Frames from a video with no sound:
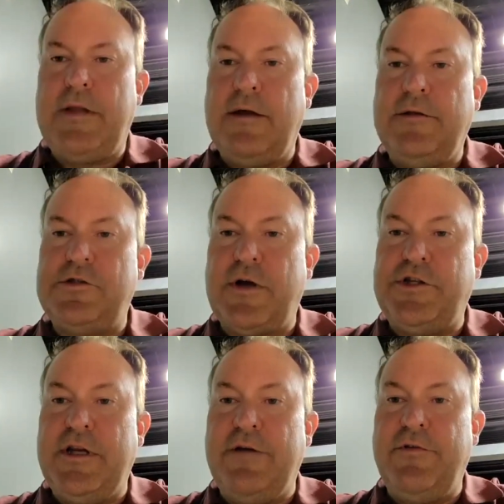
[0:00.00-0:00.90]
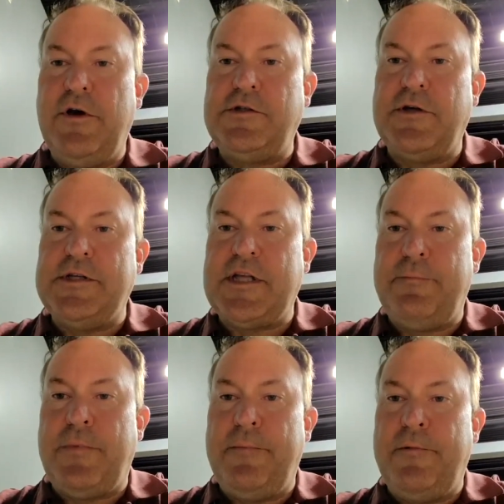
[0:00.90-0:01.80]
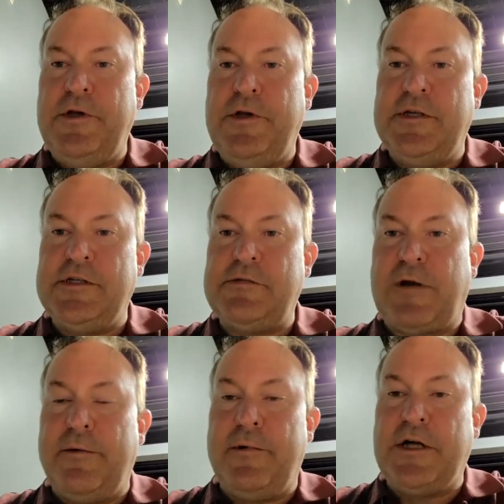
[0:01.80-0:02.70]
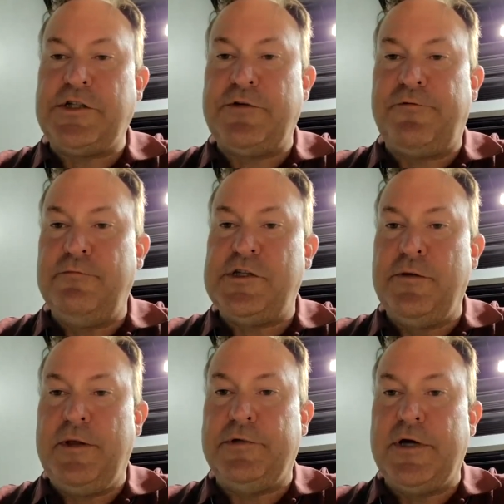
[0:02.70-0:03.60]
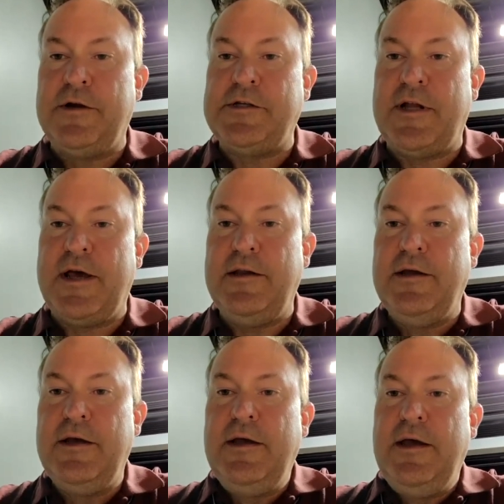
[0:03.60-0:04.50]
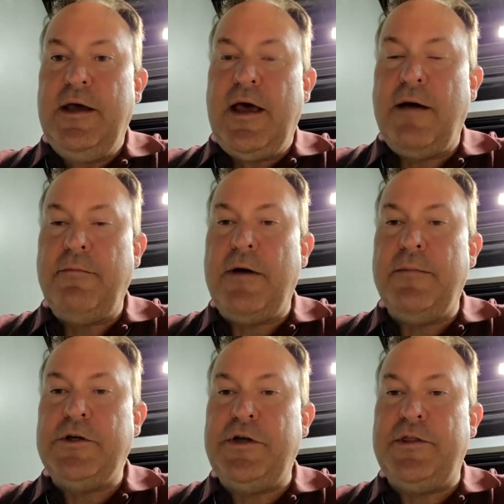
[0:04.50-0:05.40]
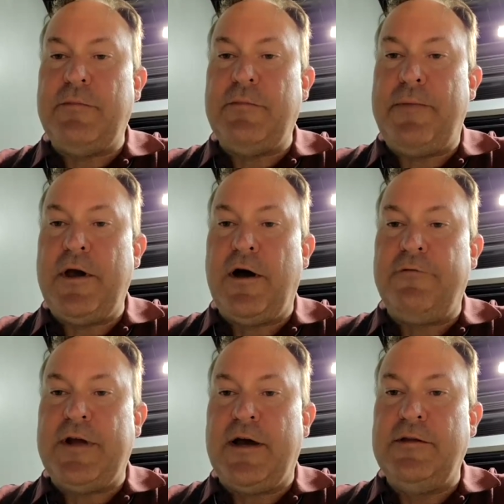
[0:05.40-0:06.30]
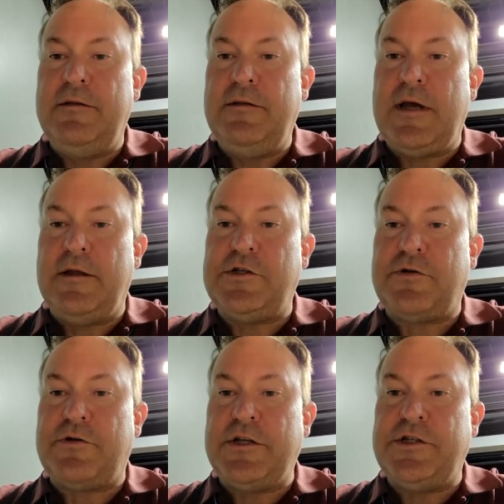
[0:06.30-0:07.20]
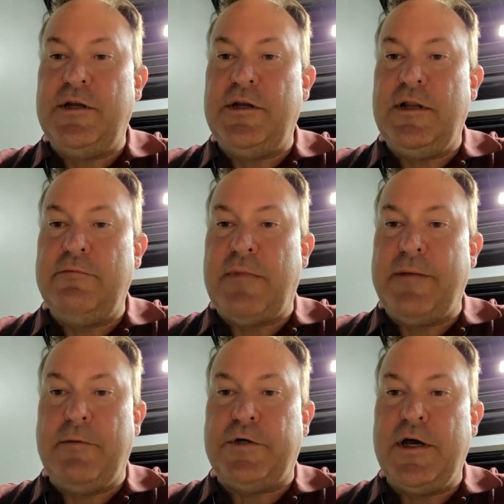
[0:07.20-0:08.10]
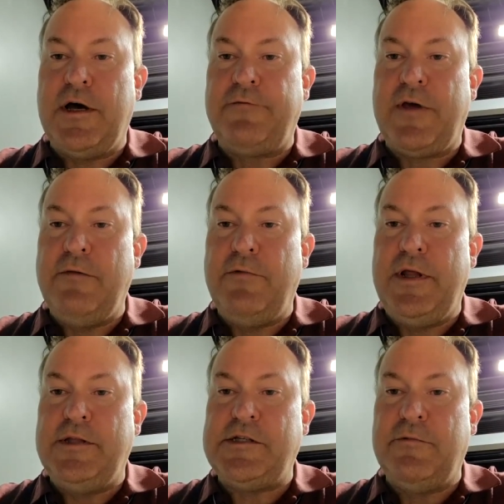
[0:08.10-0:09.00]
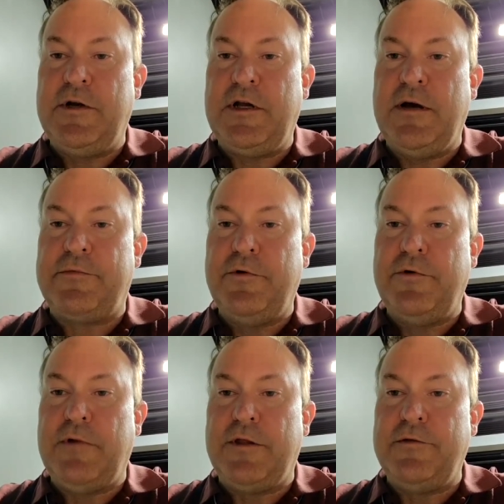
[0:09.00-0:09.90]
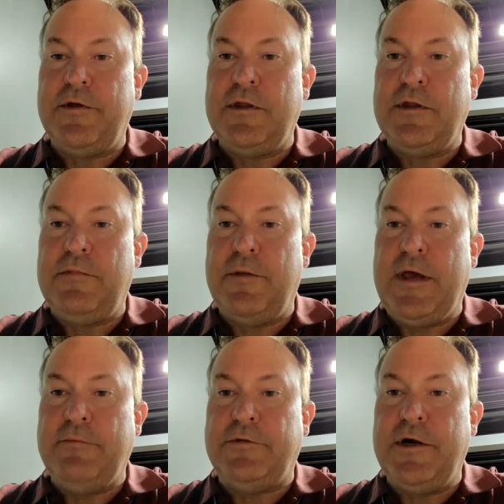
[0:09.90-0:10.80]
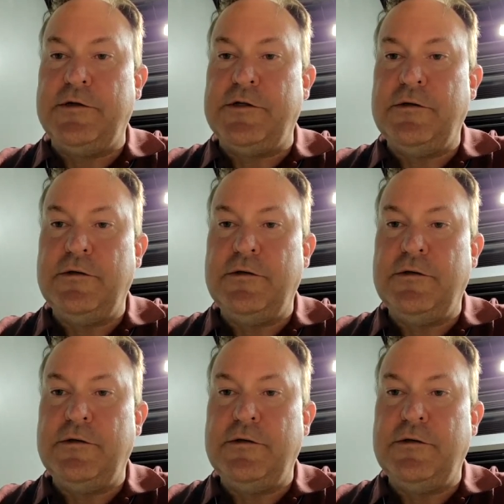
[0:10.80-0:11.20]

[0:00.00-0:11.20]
the stretch, you never know who's going to step up. And you see this kind of reduction from so many players tonight. How much do you think it might pay off down the stretch and maybe a playoff game? We need someone to come through other than the main players.